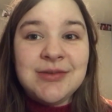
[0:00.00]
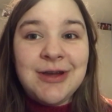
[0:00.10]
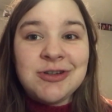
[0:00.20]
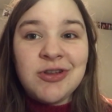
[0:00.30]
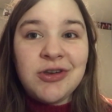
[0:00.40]

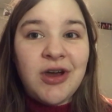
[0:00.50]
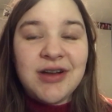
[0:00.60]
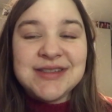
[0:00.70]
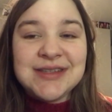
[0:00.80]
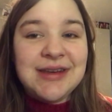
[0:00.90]
make sure the
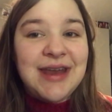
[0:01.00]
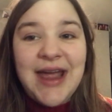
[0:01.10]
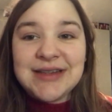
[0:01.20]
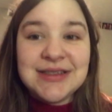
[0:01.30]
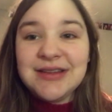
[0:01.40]
dogs didn't
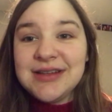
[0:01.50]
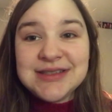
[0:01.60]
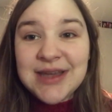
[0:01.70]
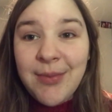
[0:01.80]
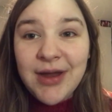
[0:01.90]
accidentally
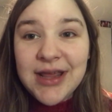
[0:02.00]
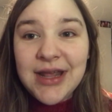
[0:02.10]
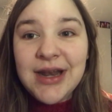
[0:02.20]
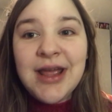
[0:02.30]
step on it.